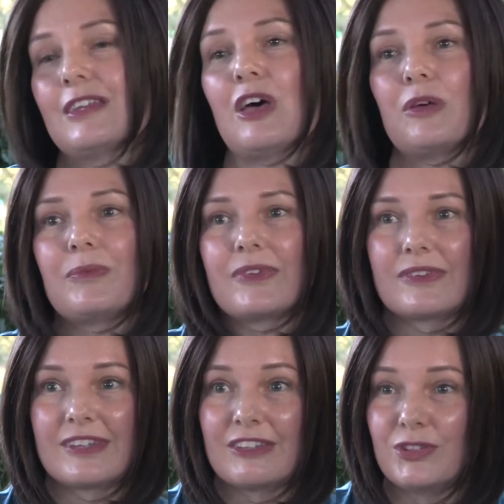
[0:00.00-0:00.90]
Helps
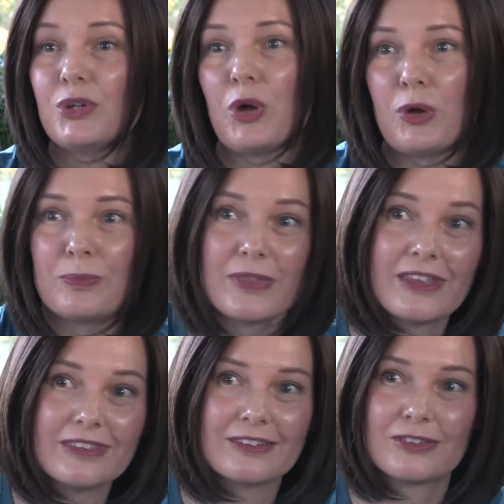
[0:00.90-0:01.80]
give you hope.
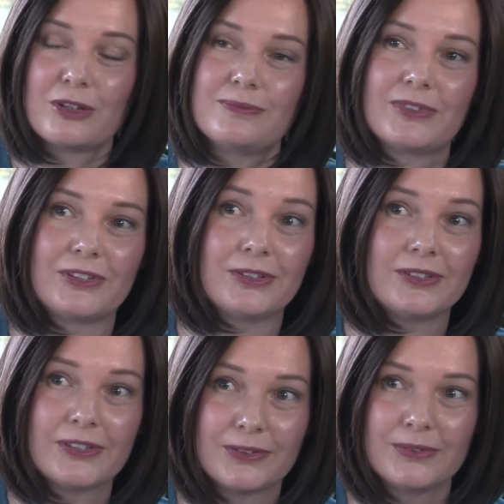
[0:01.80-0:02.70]
There's hope for you too.